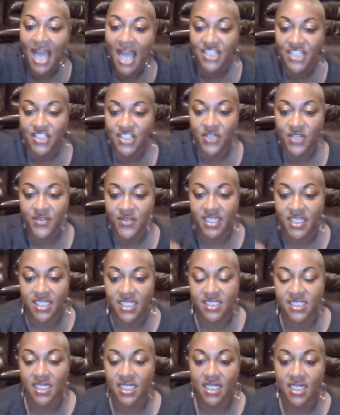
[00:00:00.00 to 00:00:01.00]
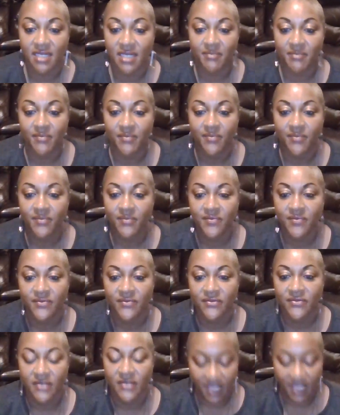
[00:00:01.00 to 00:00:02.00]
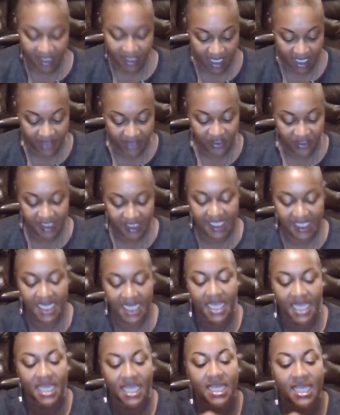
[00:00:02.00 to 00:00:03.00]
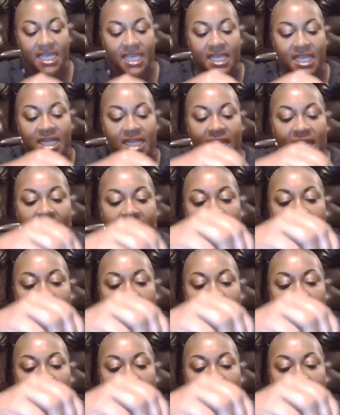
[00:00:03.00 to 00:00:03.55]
I showed these the other day in